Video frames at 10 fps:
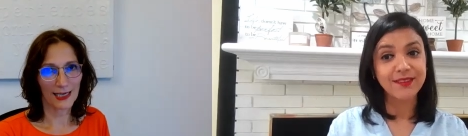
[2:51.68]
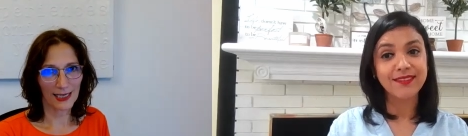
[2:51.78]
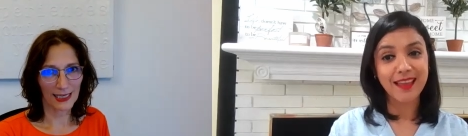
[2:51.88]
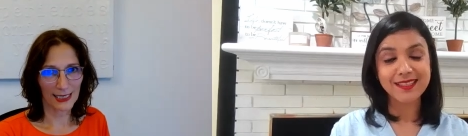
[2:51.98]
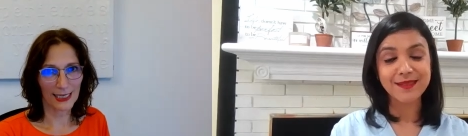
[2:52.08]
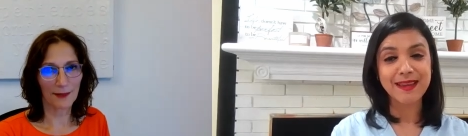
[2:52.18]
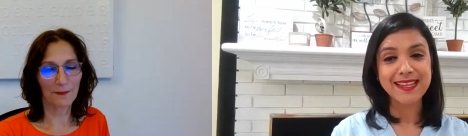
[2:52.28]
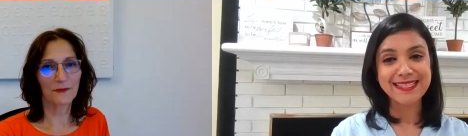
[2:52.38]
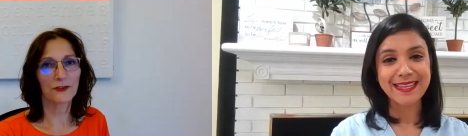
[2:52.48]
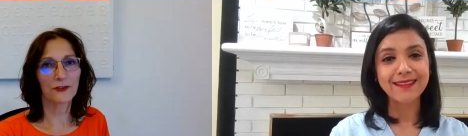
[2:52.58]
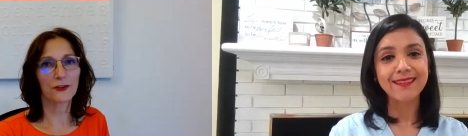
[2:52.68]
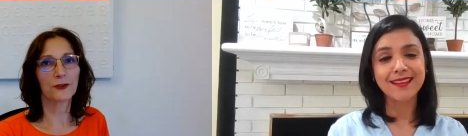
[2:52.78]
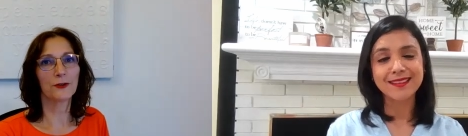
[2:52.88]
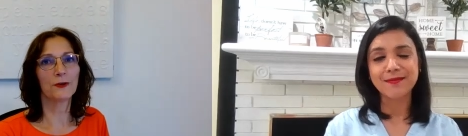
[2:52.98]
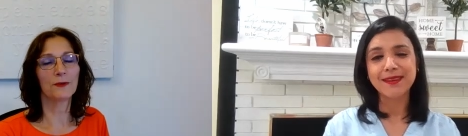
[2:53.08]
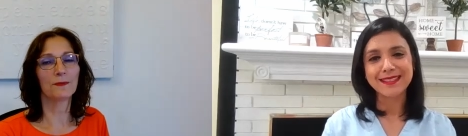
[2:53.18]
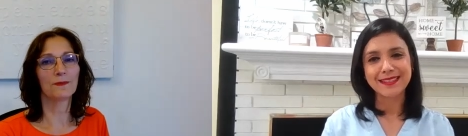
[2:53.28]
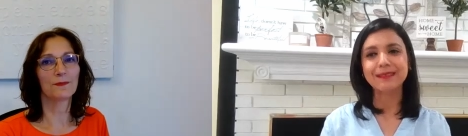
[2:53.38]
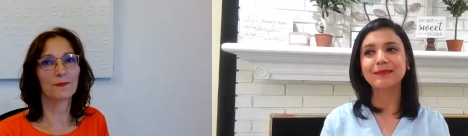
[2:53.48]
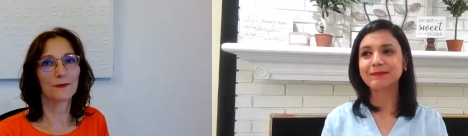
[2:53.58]
Speaker 1: So yeah. that's amazing. True. That's
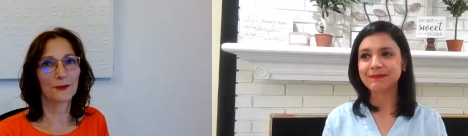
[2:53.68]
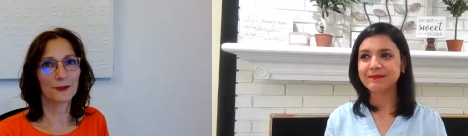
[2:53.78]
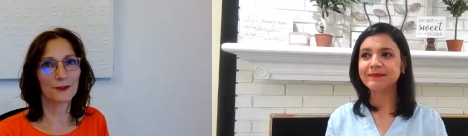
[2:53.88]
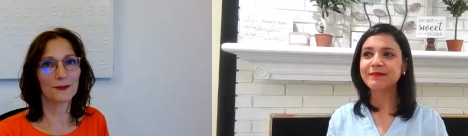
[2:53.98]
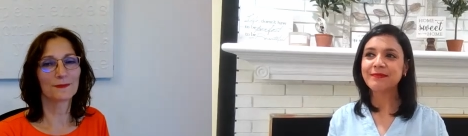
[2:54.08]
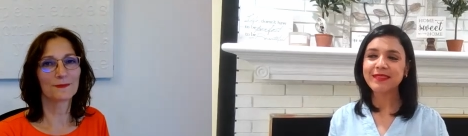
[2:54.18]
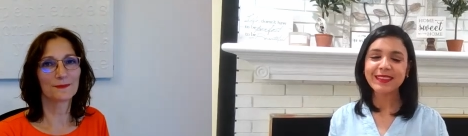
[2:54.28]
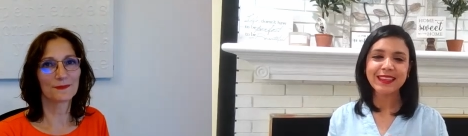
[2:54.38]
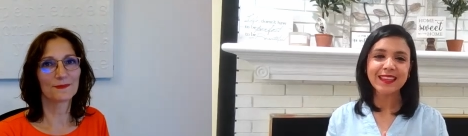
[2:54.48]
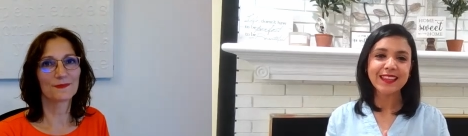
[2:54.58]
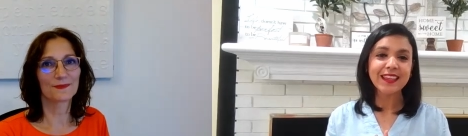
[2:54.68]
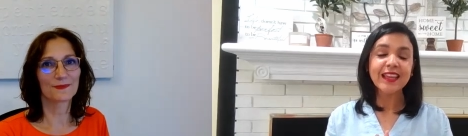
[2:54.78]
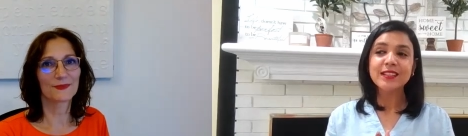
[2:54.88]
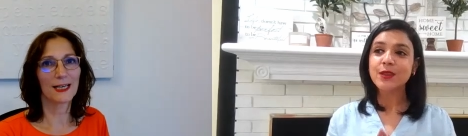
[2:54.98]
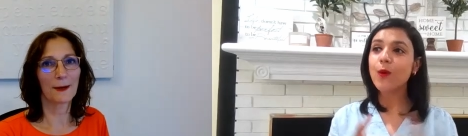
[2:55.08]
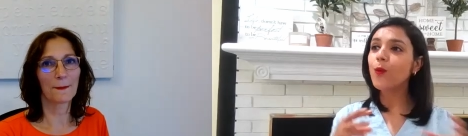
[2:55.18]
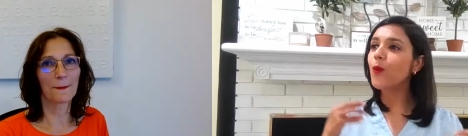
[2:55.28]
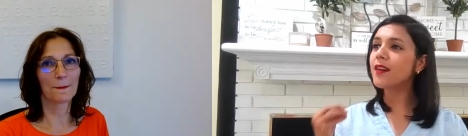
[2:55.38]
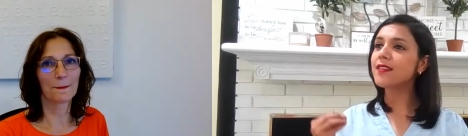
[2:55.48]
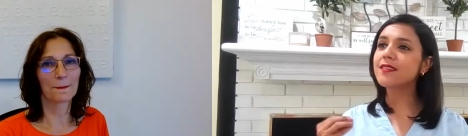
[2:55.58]
amazing. True. Yeah. So
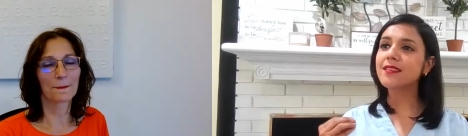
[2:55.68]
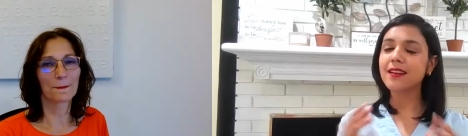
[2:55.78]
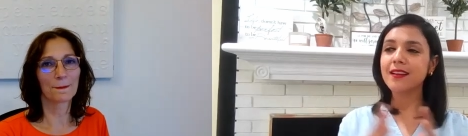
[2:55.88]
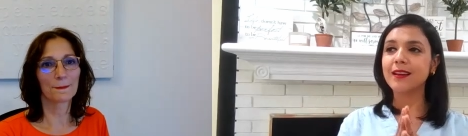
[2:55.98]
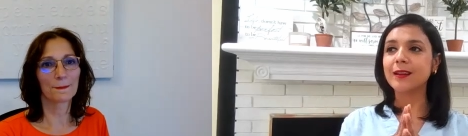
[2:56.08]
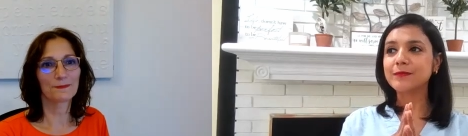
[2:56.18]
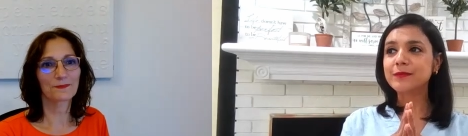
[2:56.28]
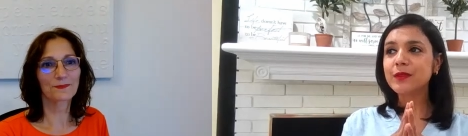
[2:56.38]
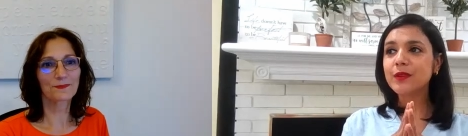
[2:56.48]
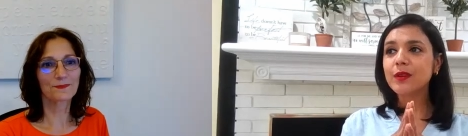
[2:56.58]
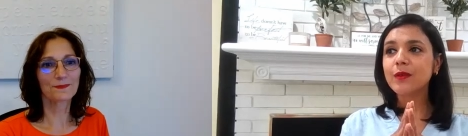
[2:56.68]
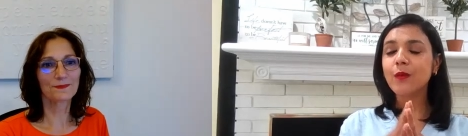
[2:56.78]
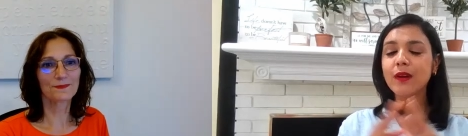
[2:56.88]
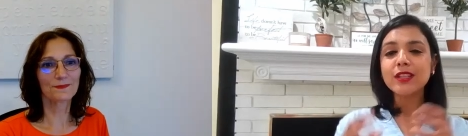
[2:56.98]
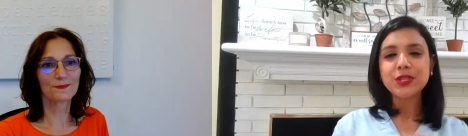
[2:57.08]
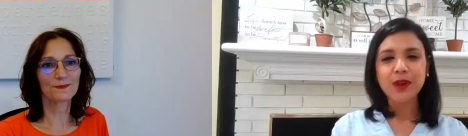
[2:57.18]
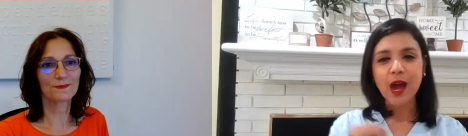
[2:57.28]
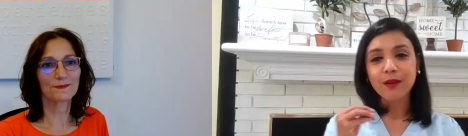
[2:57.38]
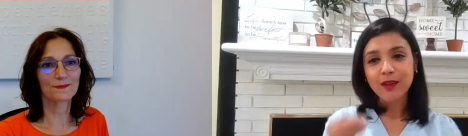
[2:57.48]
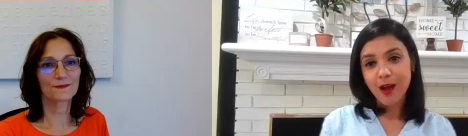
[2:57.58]
what are uh what is
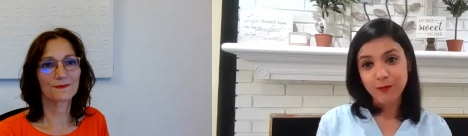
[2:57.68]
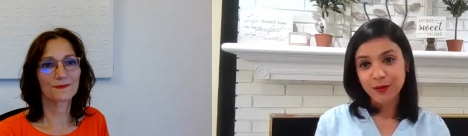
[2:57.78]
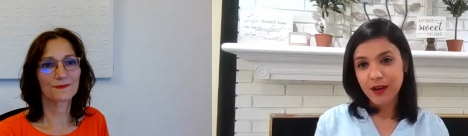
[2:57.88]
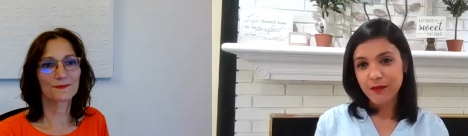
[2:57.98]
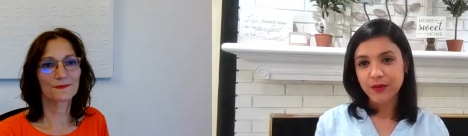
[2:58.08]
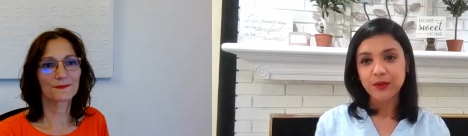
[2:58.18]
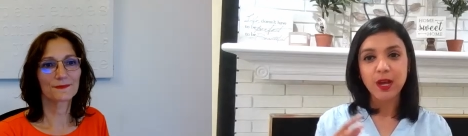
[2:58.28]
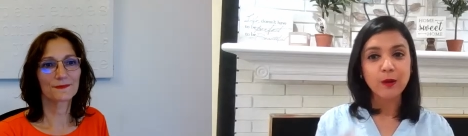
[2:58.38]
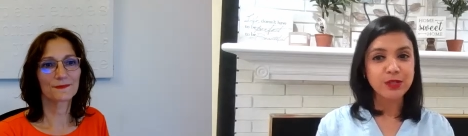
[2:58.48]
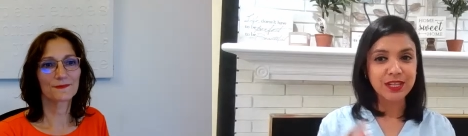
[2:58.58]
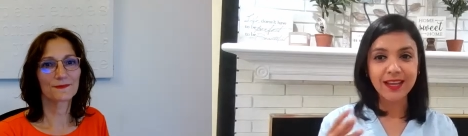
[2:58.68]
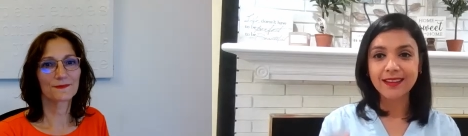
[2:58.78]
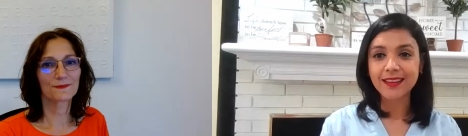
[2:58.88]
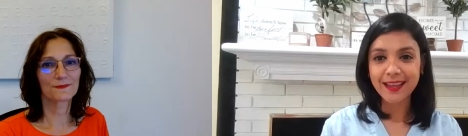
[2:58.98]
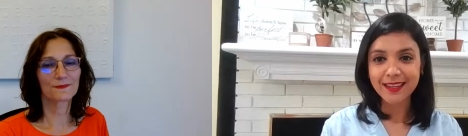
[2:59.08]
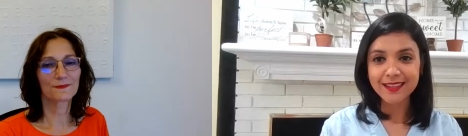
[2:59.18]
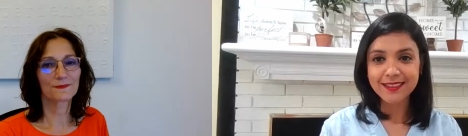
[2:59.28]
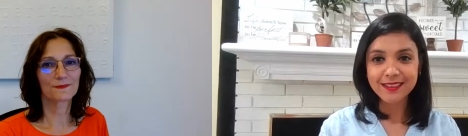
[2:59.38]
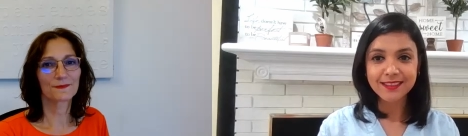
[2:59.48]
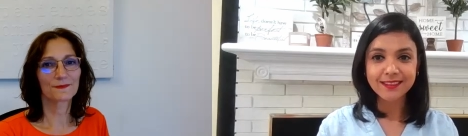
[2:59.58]
your outcome whenever you're coaching a client?